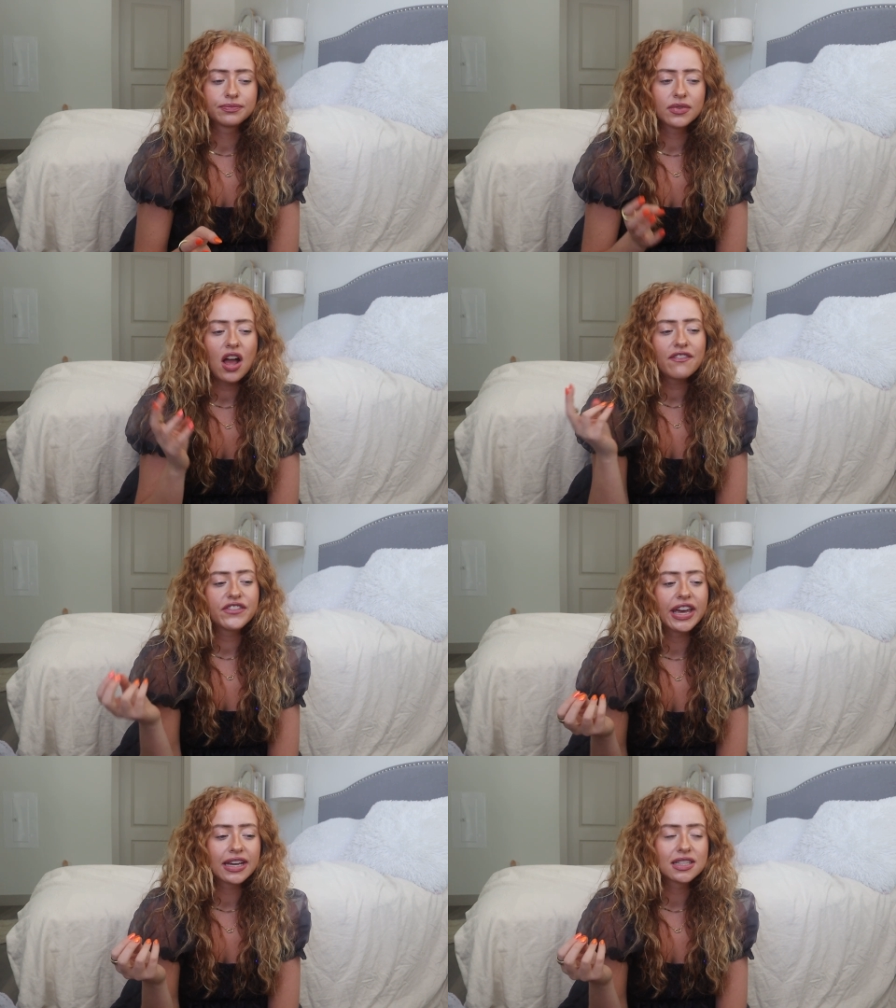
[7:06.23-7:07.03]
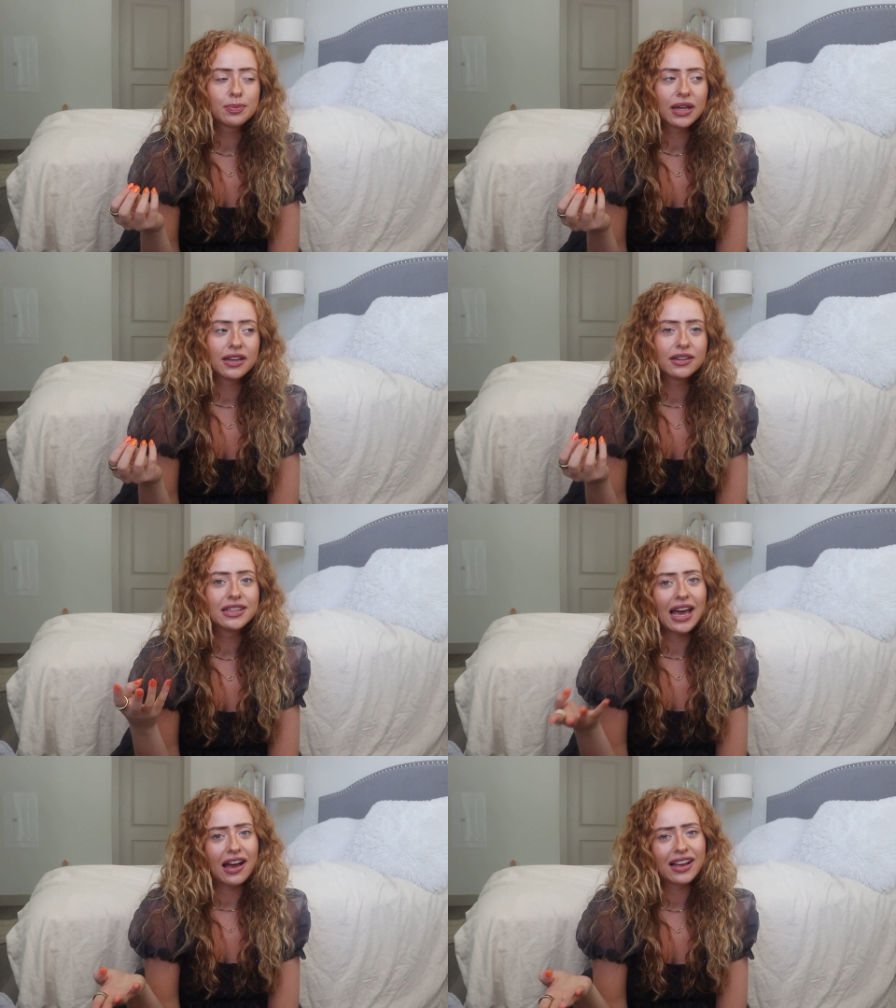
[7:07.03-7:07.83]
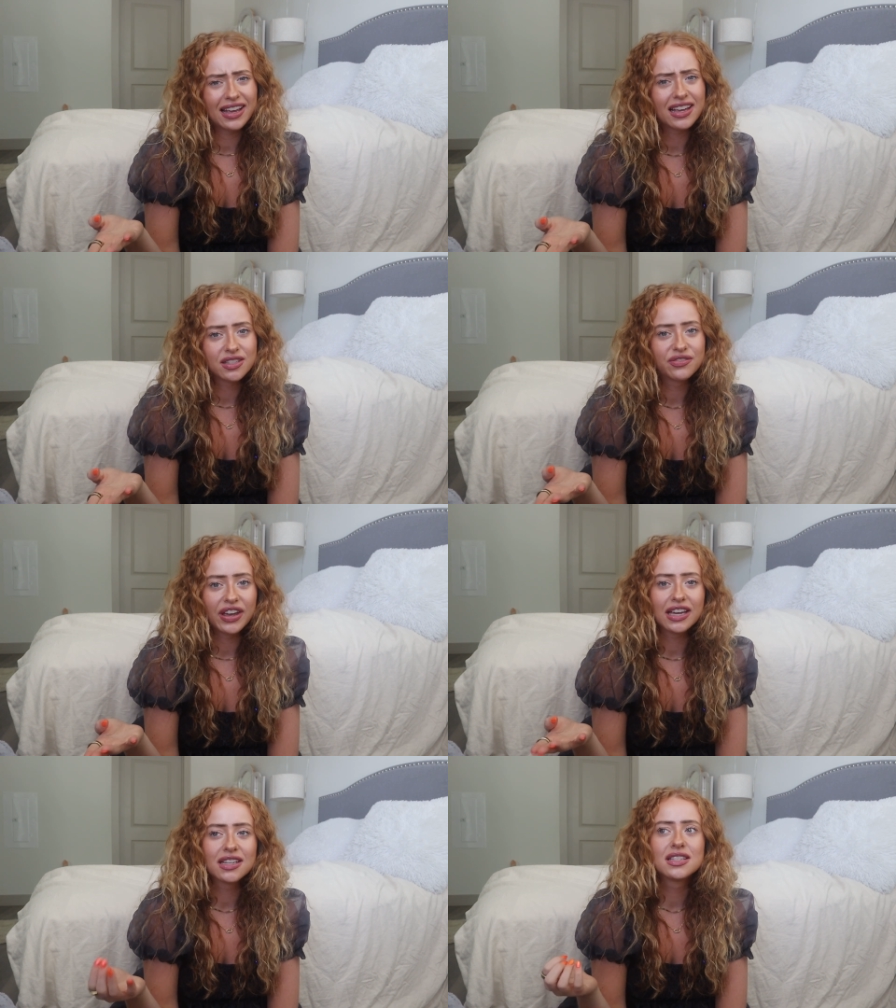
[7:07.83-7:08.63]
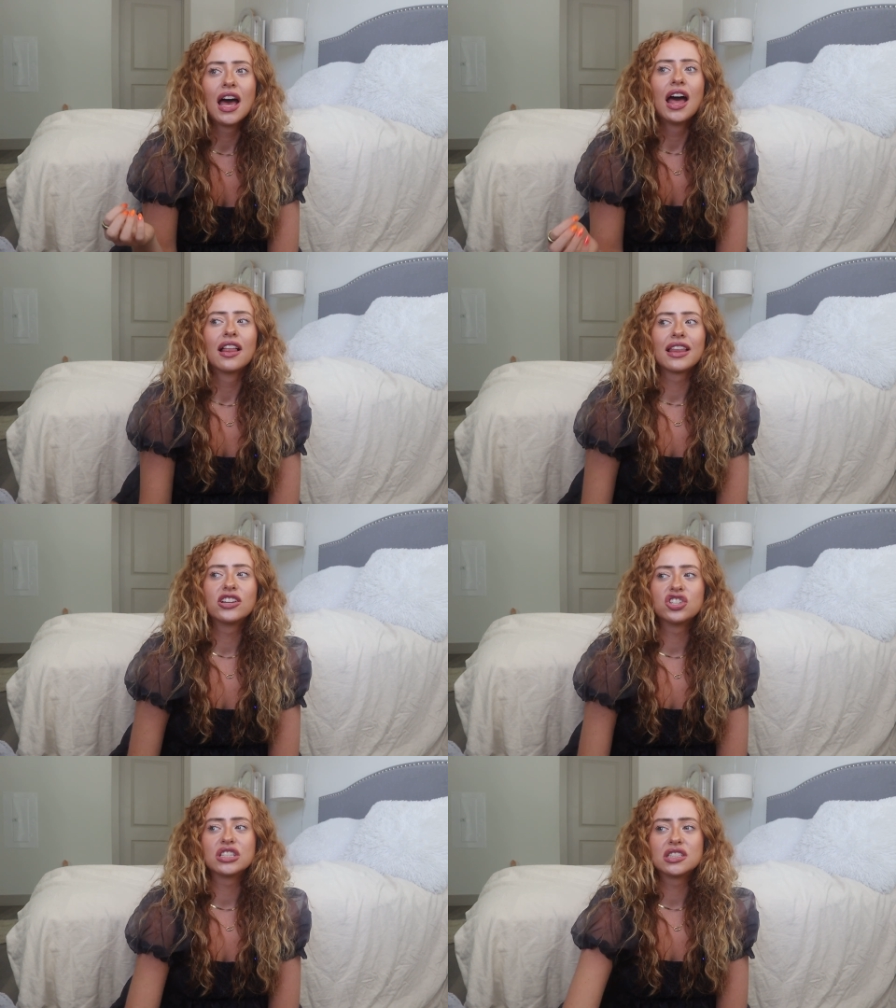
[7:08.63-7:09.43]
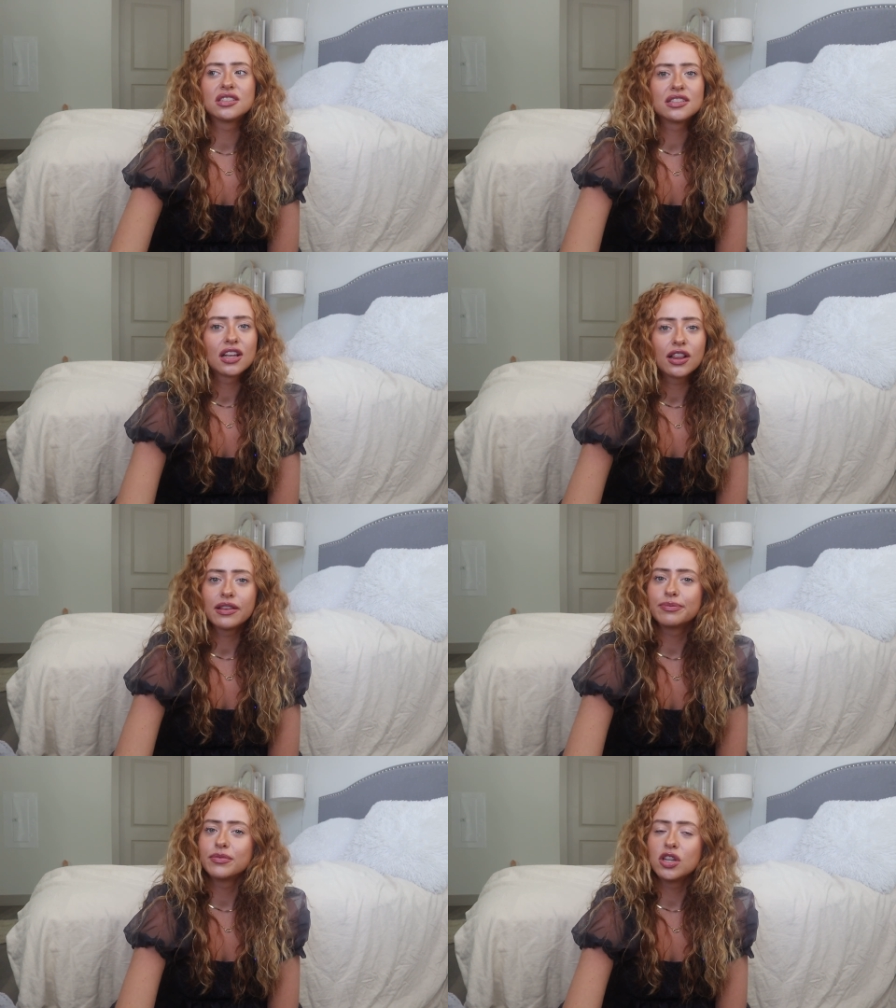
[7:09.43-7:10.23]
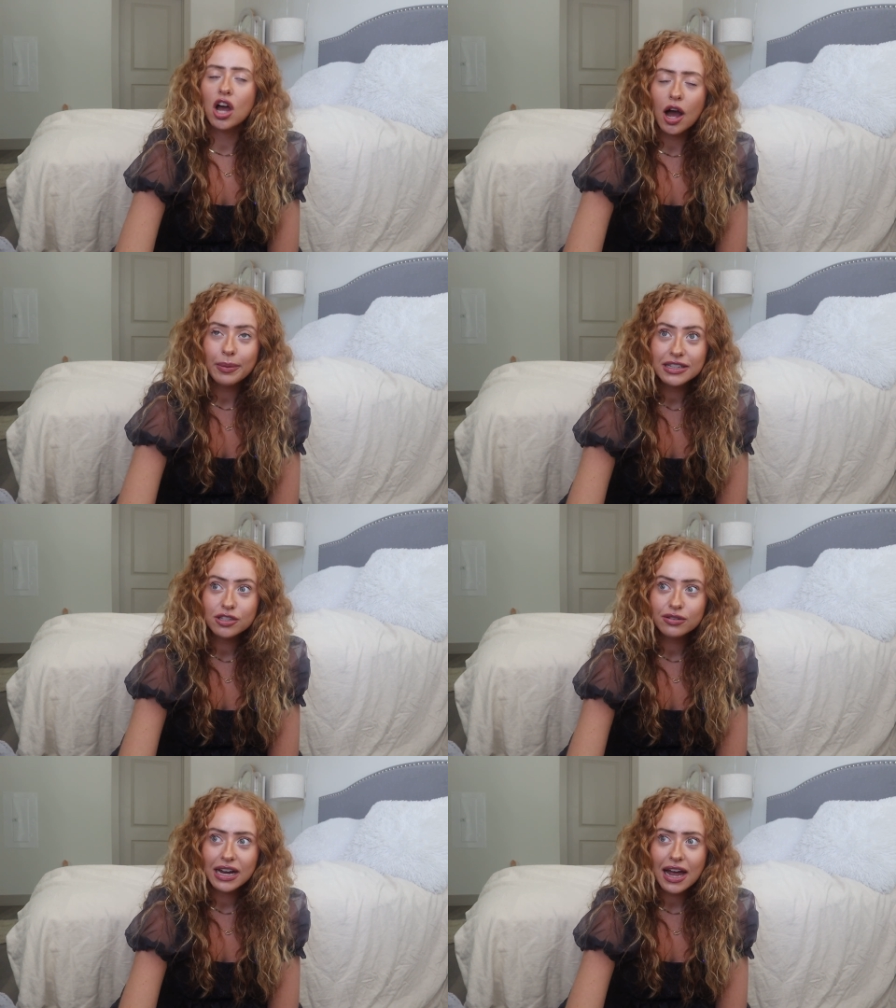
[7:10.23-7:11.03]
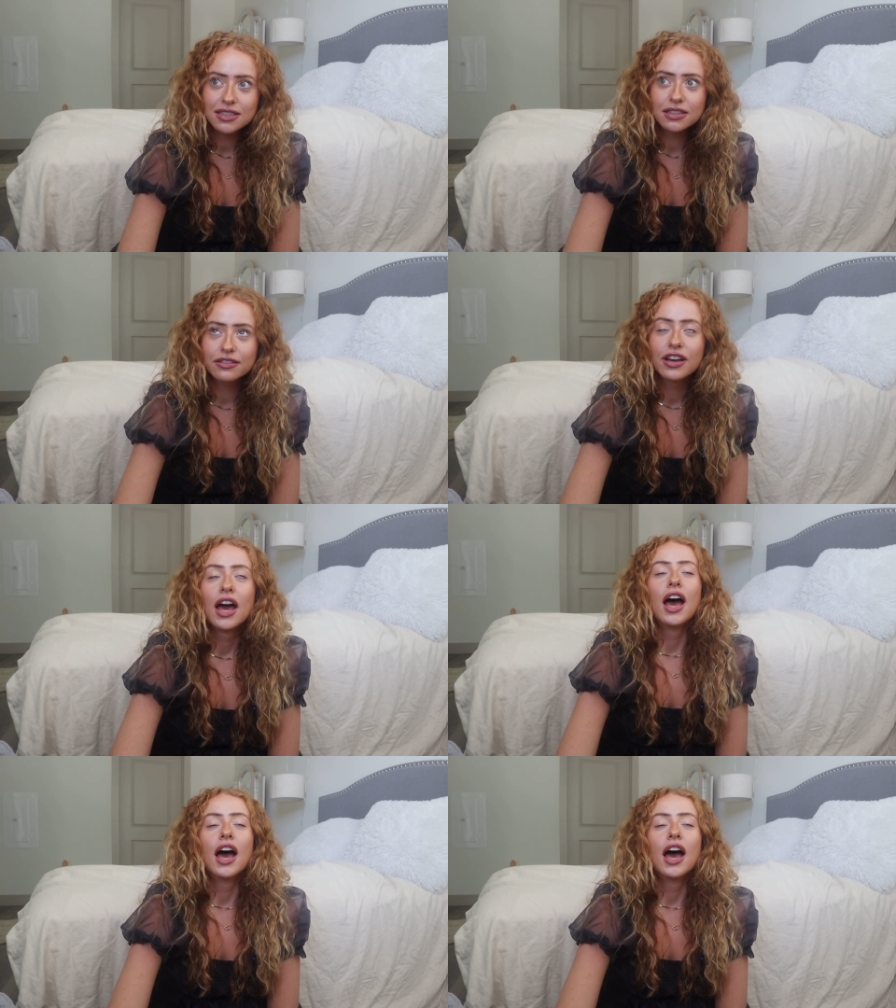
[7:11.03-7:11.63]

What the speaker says: not fix, but yeah, I guess fix, like just not being so reactive.